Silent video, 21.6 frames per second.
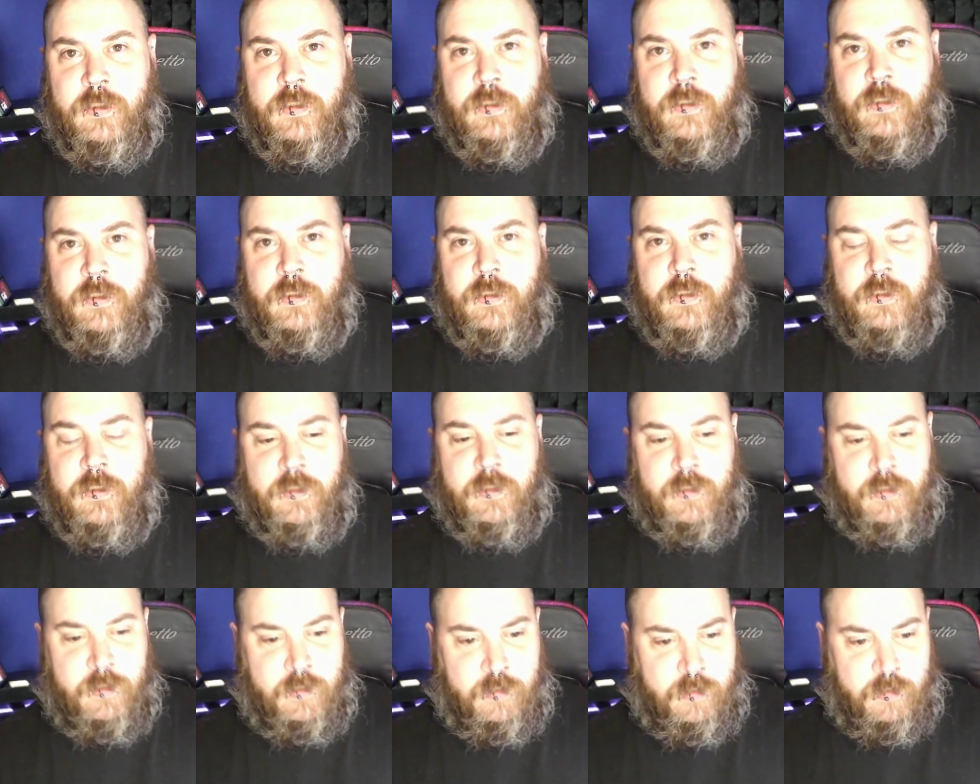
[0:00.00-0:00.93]

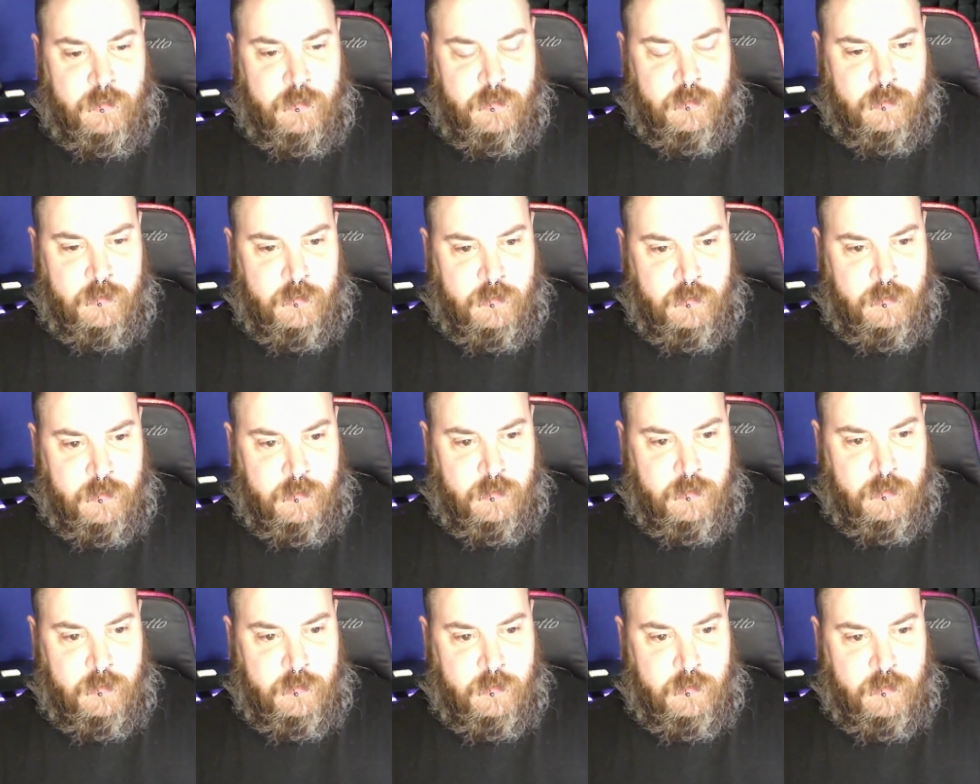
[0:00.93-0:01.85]

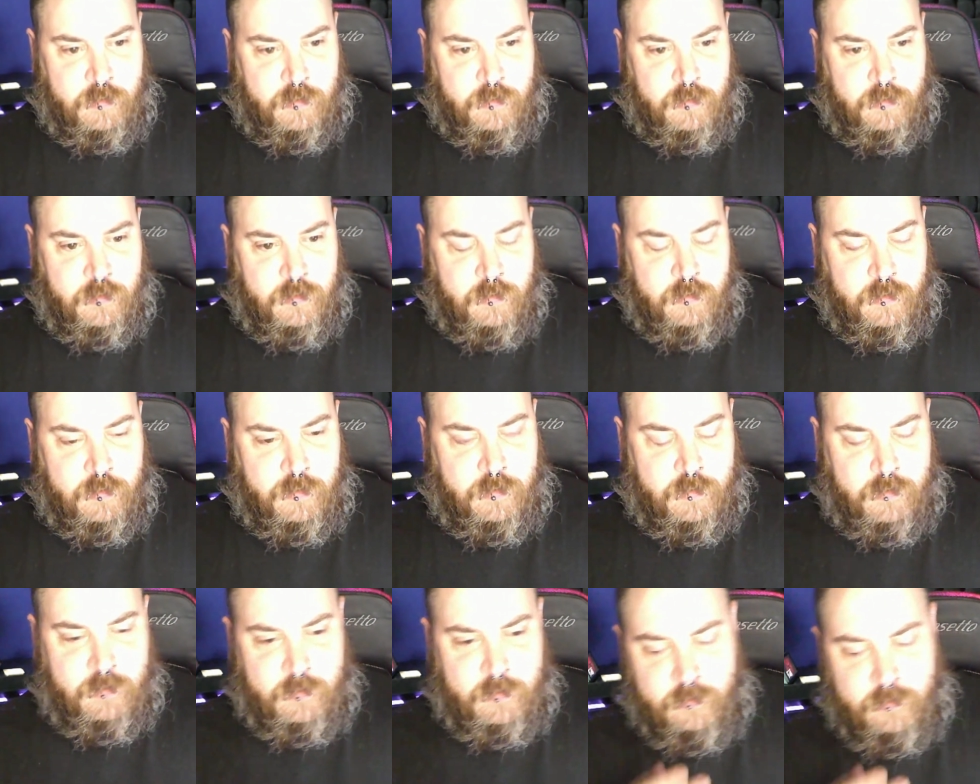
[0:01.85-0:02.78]

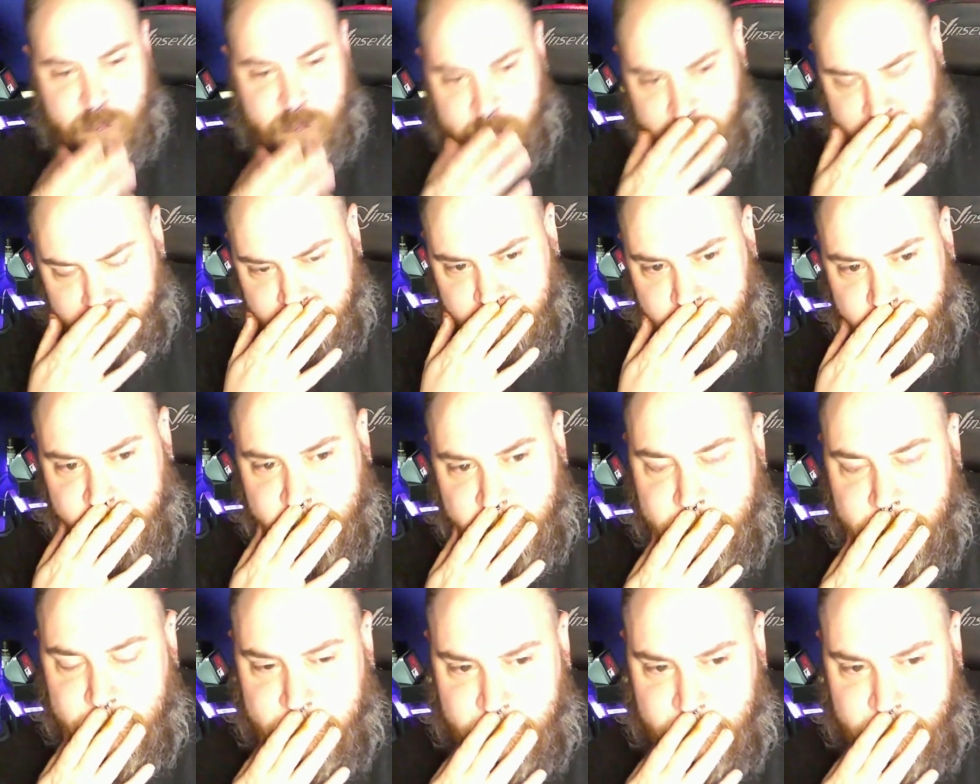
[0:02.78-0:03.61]
(no one is talking)